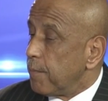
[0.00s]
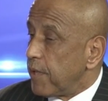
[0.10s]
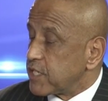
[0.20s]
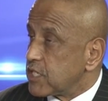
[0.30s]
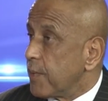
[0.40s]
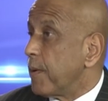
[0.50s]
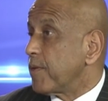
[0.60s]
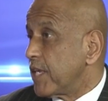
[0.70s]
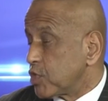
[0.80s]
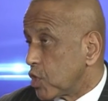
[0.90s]
places that
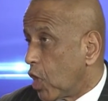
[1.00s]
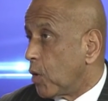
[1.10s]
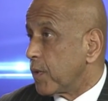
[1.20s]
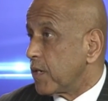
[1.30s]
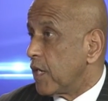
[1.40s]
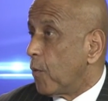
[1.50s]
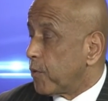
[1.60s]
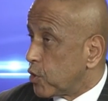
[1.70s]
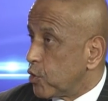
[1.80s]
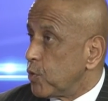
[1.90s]
maybe they should go and
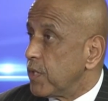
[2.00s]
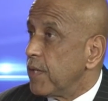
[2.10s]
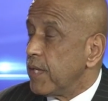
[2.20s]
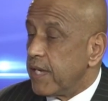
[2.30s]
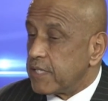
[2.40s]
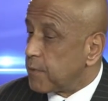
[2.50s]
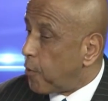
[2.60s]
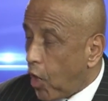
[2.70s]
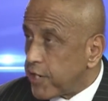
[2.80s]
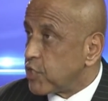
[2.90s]
help recruit. It's a
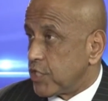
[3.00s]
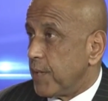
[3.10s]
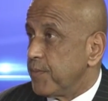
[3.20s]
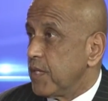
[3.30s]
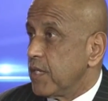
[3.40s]
partnership.